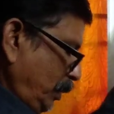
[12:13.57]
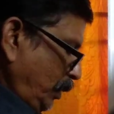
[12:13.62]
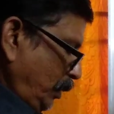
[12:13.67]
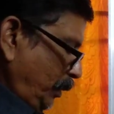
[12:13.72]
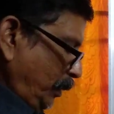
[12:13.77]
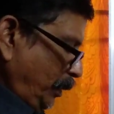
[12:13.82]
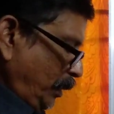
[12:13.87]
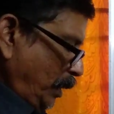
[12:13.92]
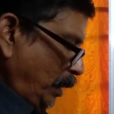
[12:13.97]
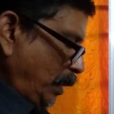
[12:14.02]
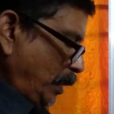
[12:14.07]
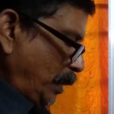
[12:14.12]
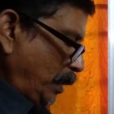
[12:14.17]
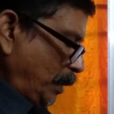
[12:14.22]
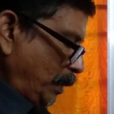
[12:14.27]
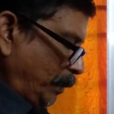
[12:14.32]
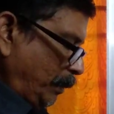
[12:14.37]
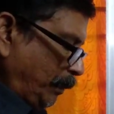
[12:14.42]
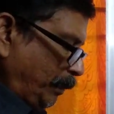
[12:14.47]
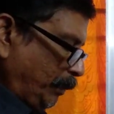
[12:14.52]

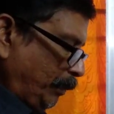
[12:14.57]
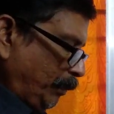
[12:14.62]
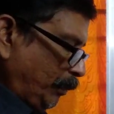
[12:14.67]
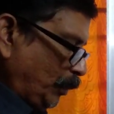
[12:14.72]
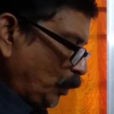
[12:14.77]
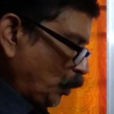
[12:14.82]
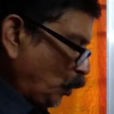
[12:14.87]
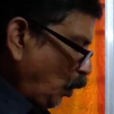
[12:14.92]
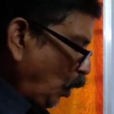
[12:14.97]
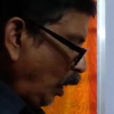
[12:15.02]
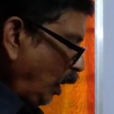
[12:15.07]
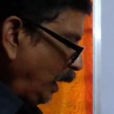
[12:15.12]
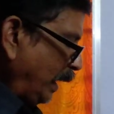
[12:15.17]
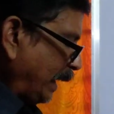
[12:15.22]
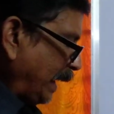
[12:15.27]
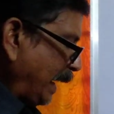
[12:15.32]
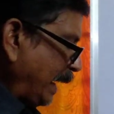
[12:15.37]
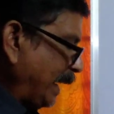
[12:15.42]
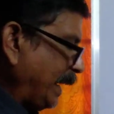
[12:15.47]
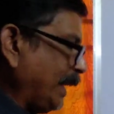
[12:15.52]
cold
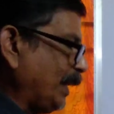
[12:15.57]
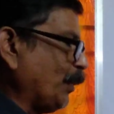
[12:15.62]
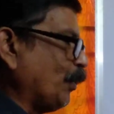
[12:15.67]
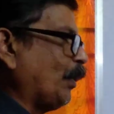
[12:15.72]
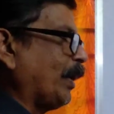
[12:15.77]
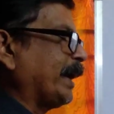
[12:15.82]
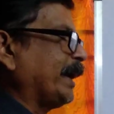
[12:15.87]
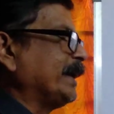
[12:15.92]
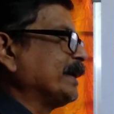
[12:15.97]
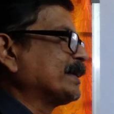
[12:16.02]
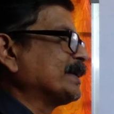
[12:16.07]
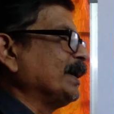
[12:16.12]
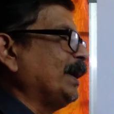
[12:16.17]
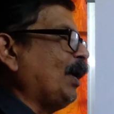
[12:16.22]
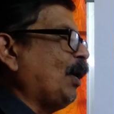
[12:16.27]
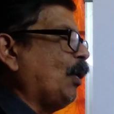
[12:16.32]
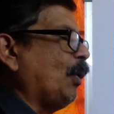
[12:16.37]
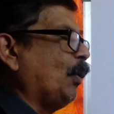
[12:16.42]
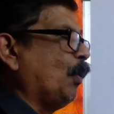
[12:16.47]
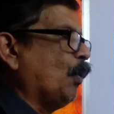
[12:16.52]
current, one is
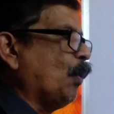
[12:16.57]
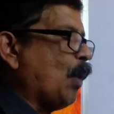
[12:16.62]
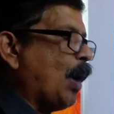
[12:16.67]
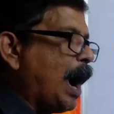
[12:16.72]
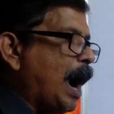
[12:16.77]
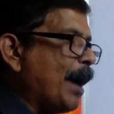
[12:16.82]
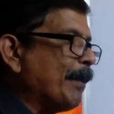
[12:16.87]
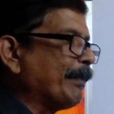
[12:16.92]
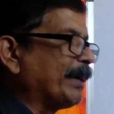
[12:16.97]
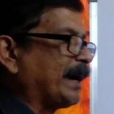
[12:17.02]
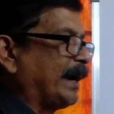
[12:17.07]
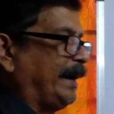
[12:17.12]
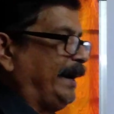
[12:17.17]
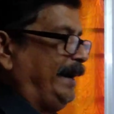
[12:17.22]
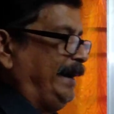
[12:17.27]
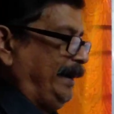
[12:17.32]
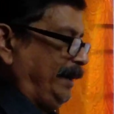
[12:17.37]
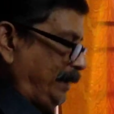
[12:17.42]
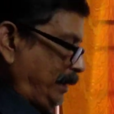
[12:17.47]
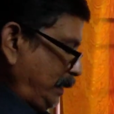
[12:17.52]
warm
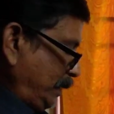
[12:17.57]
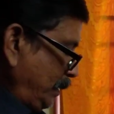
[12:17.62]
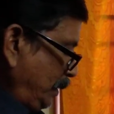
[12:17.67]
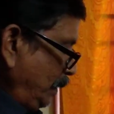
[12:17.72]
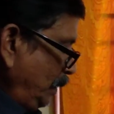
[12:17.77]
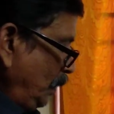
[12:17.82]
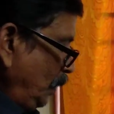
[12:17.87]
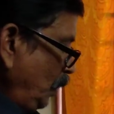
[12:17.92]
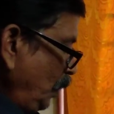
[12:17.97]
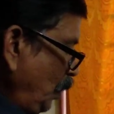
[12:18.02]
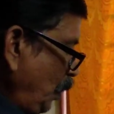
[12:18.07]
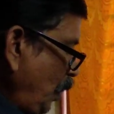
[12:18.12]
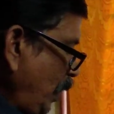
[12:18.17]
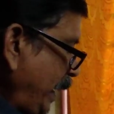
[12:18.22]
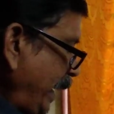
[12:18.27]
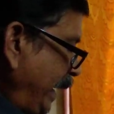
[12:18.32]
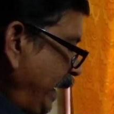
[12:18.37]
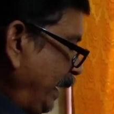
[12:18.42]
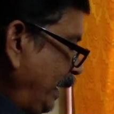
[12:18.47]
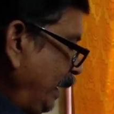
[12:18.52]
current.
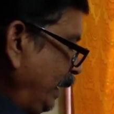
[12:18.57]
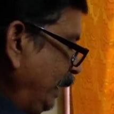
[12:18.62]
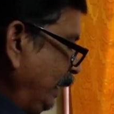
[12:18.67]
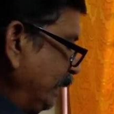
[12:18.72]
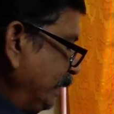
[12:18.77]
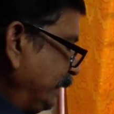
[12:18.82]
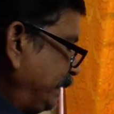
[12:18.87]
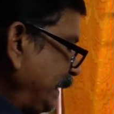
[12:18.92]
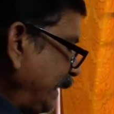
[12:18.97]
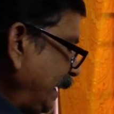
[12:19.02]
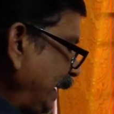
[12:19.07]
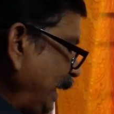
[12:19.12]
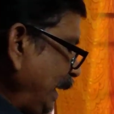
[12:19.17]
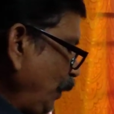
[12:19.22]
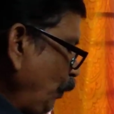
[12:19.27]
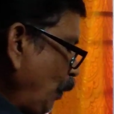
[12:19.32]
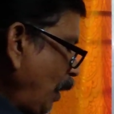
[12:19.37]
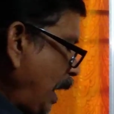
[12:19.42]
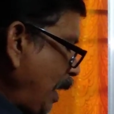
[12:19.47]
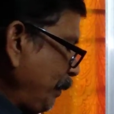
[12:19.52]
Okay, generally
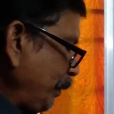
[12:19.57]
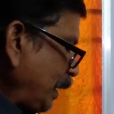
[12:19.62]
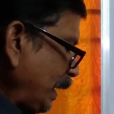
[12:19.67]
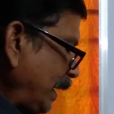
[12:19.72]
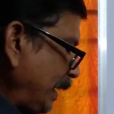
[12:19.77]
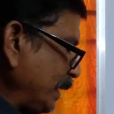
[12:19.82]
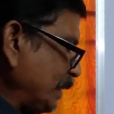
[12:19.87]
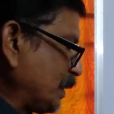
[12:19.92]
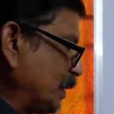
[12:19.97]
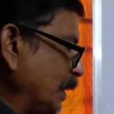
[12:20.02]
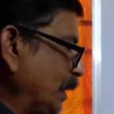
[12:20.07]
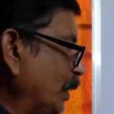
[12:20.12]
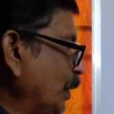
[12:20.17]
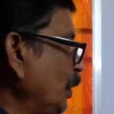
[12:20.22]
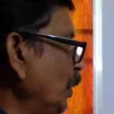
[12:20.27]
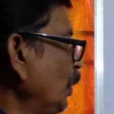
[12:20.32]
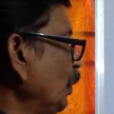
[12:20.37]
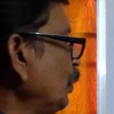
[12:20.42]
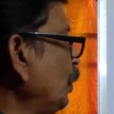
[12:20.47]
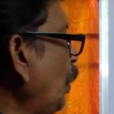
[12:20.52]
warm currents.
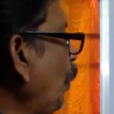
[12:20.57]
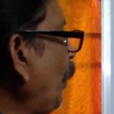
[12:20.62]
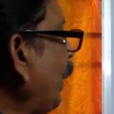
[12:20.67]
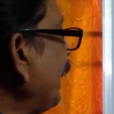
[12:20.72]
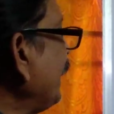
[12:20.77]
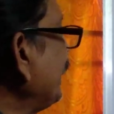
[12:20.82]
So what